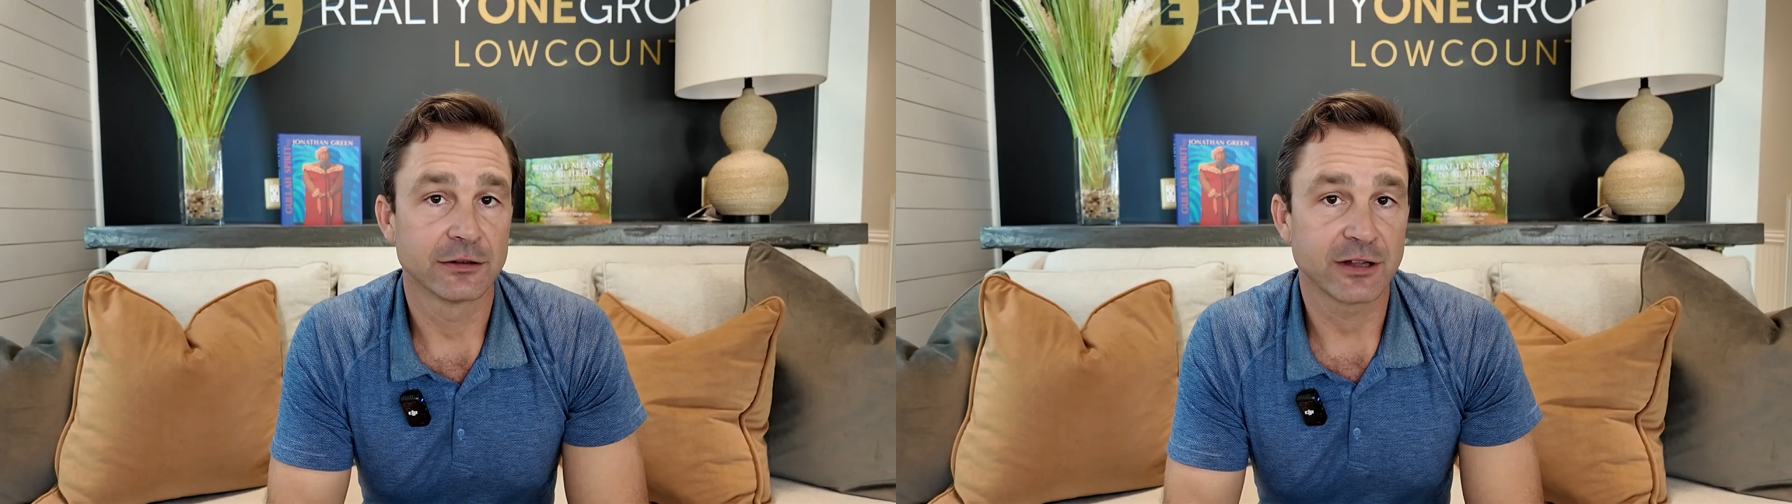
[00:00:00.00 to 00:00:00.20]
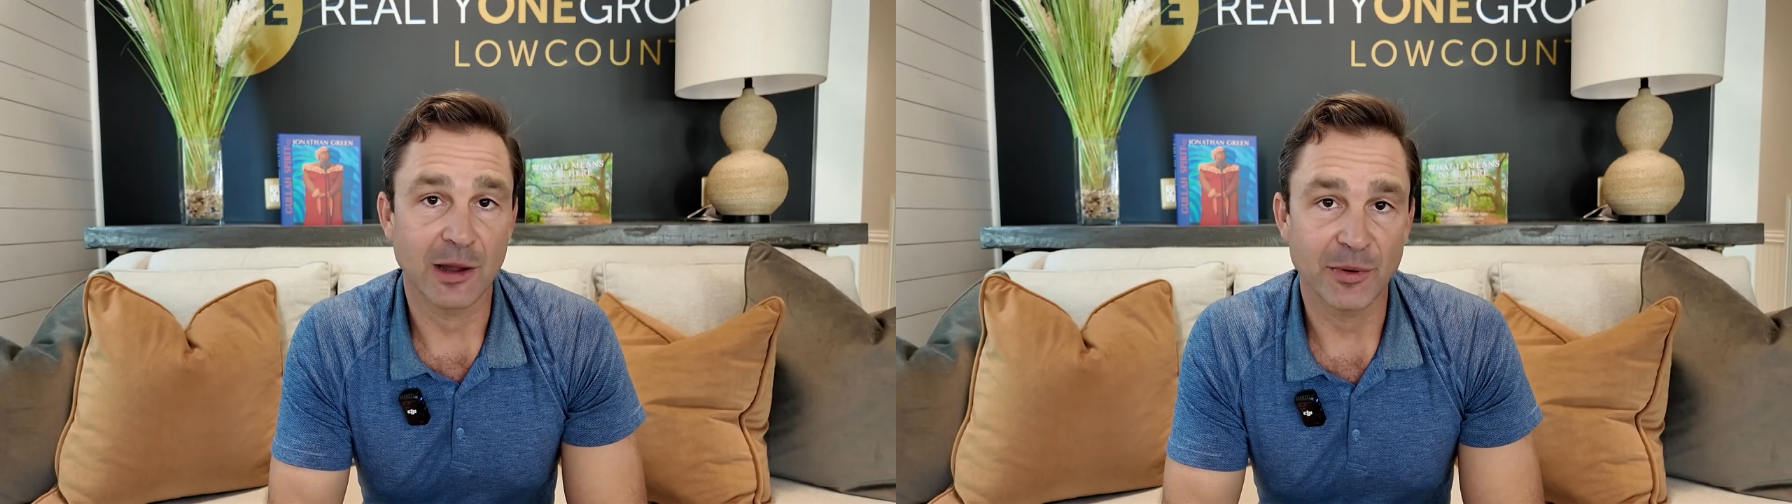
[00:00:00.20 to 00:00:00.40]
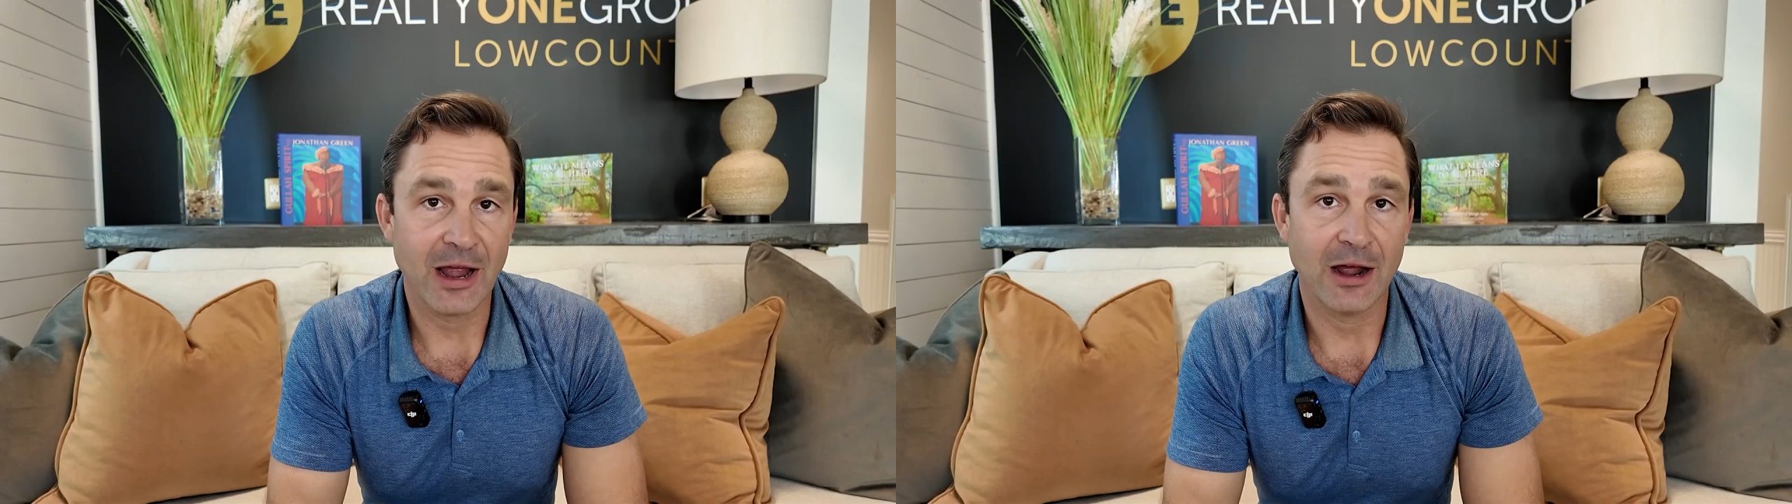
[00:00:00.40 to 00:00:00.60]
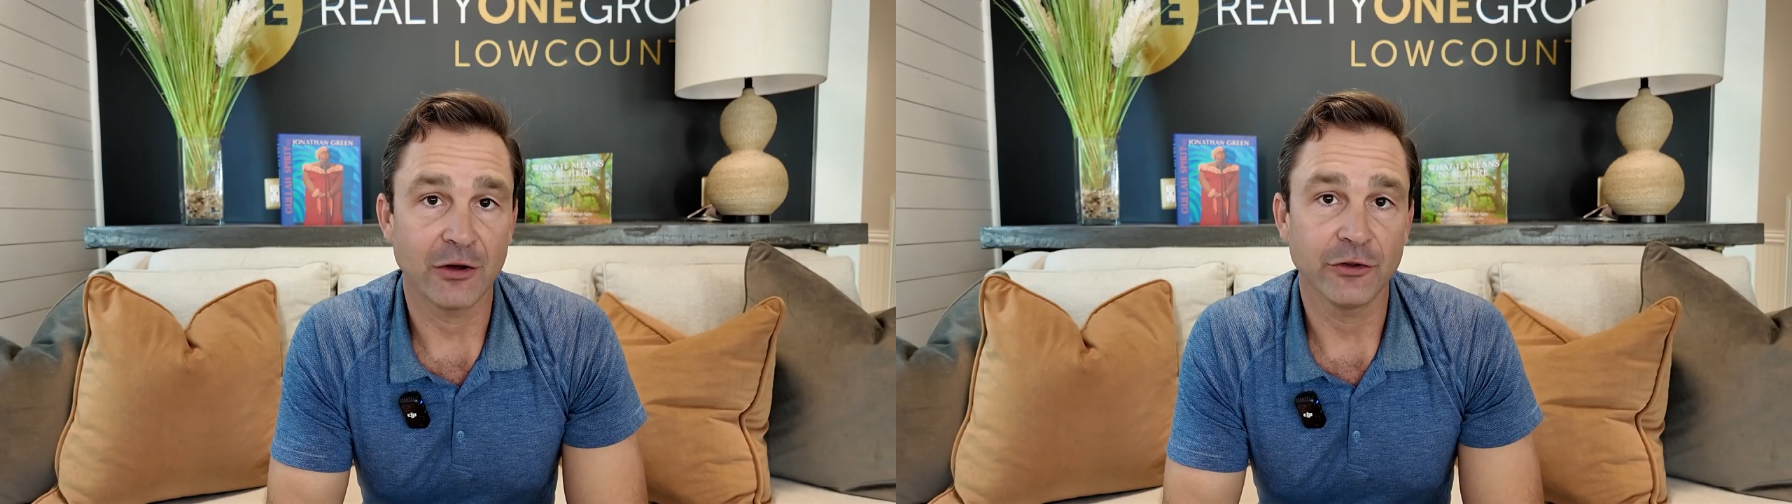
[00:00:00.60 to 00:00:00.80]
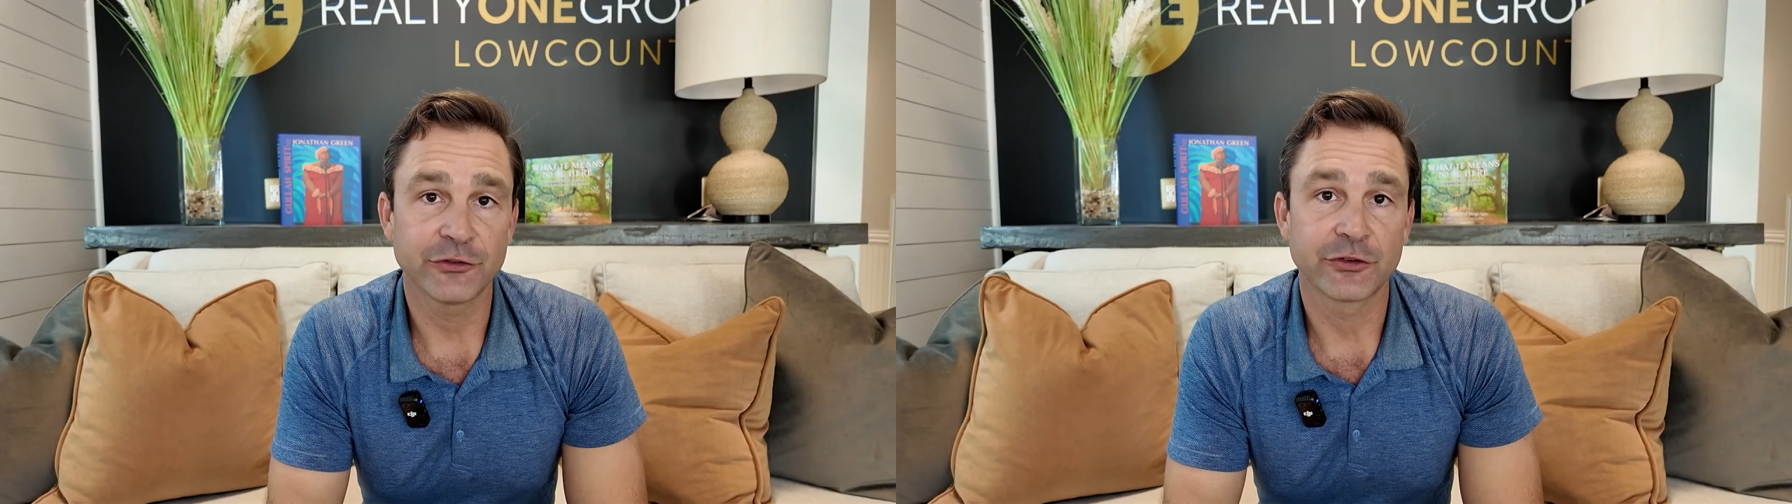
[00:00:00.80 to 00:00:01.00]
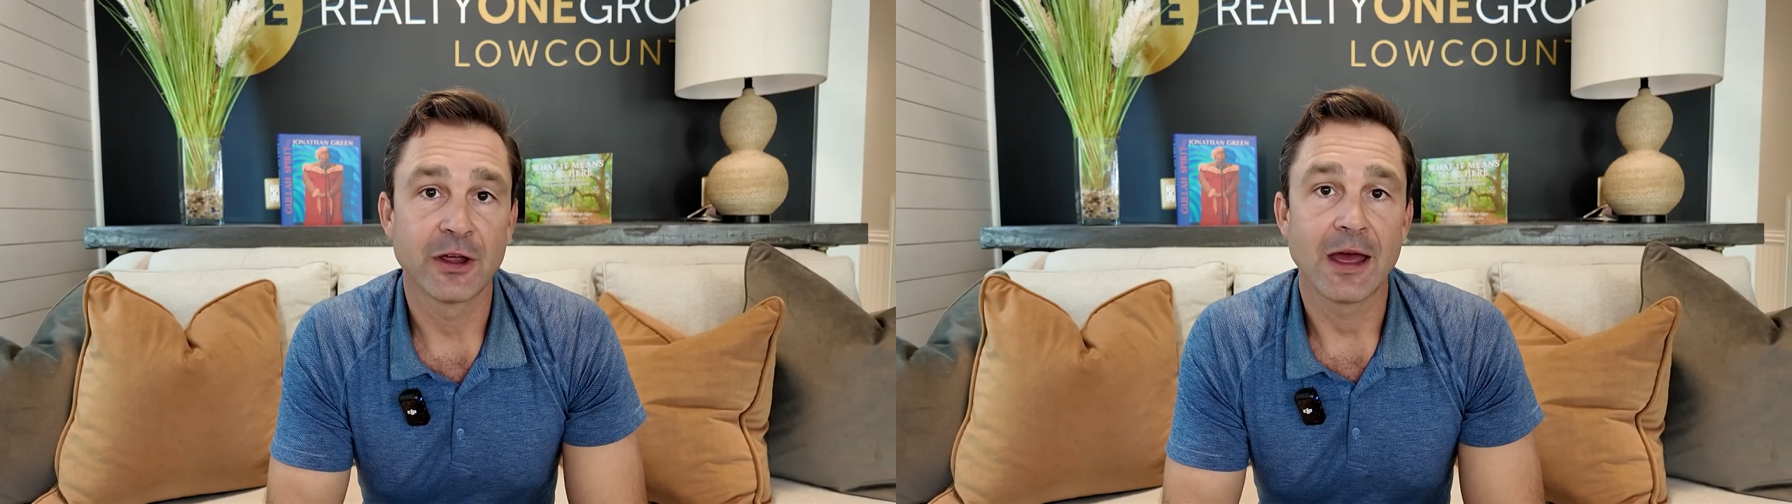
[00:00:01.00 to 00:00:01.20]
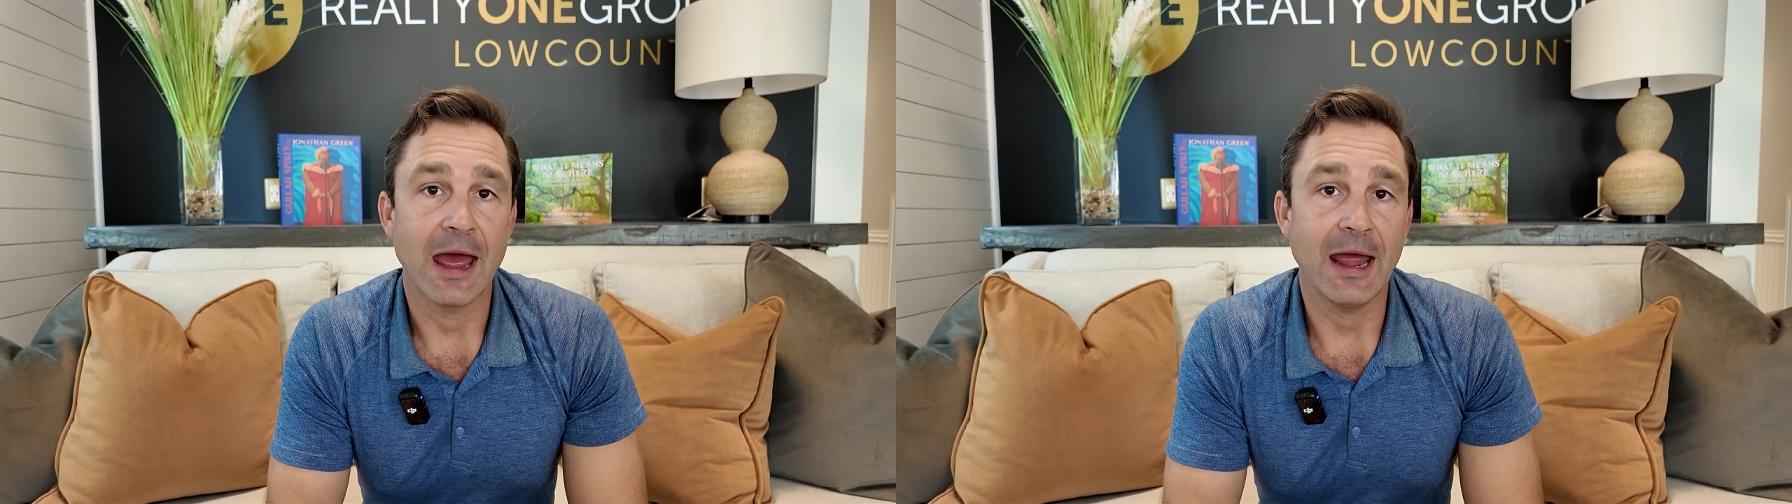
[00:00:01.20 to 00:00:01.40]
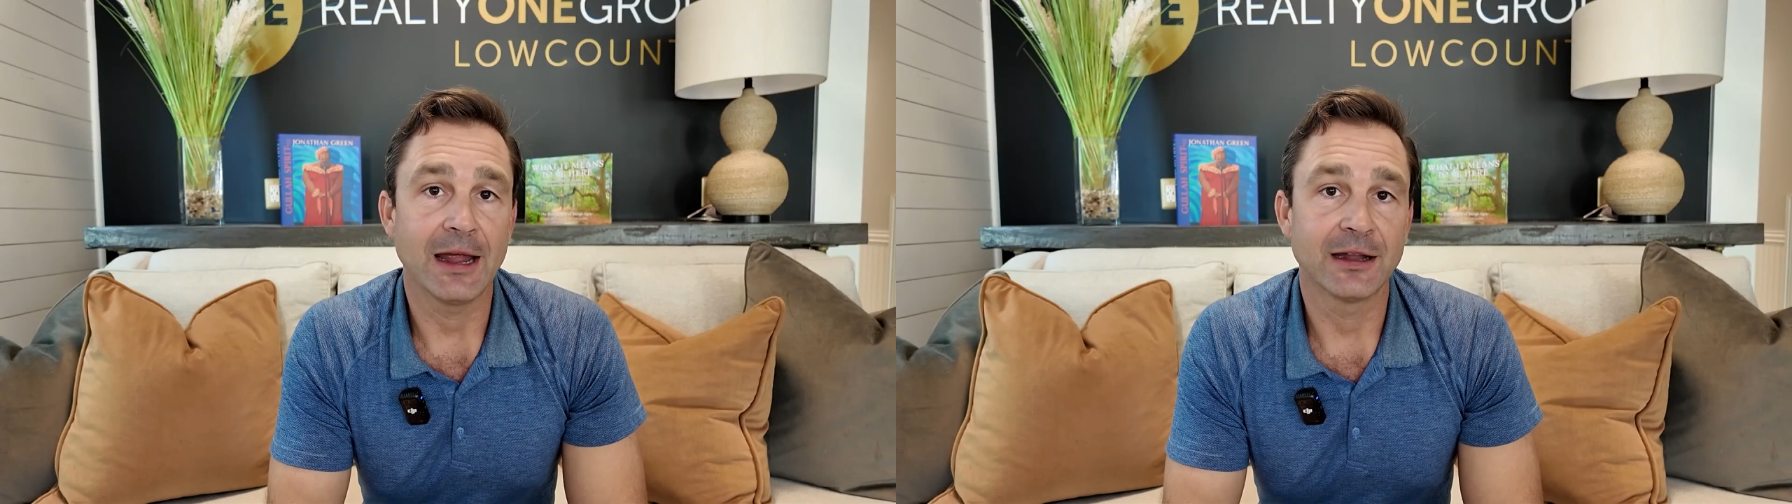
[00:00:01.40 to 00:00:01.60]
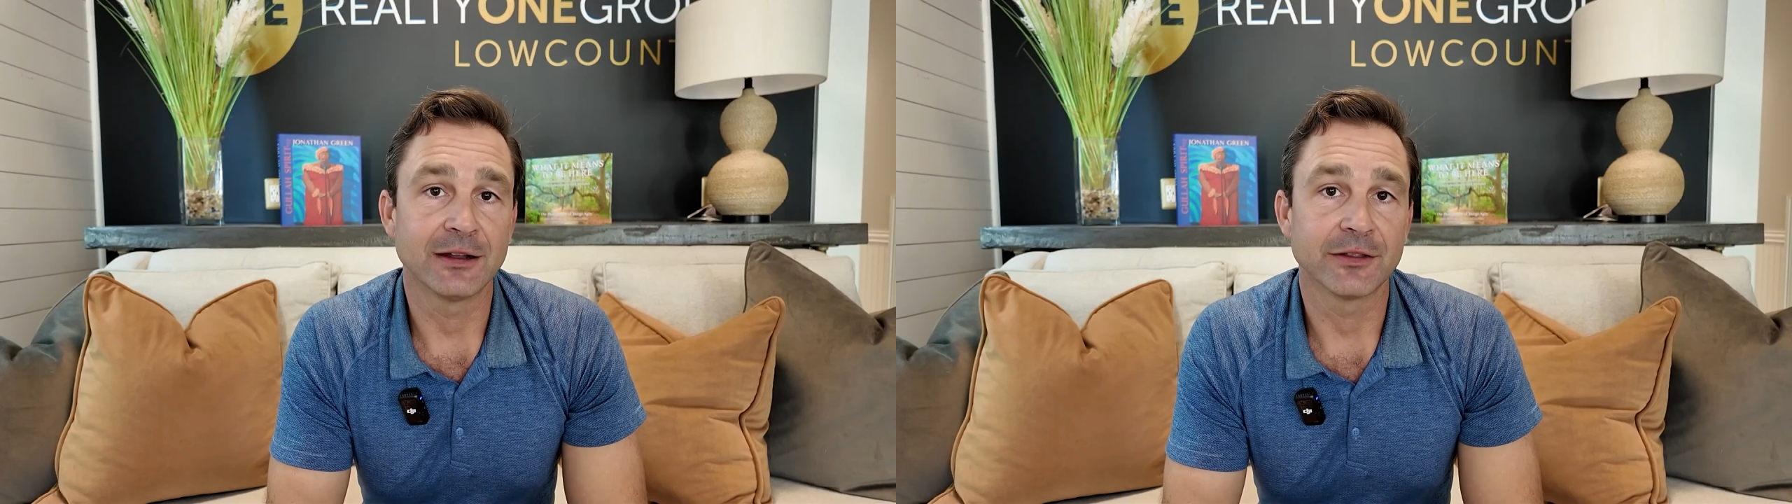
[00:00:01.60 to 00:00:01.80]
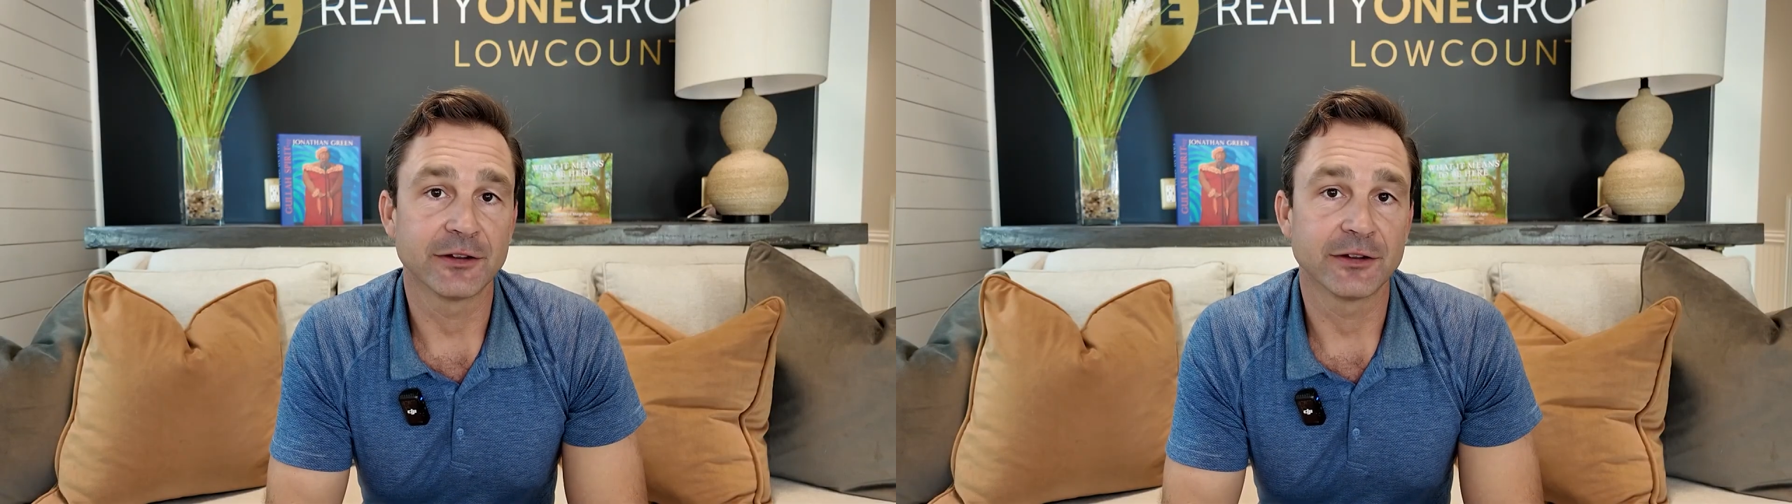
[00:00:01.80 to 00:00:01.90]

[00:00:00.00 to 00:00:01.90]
type of house and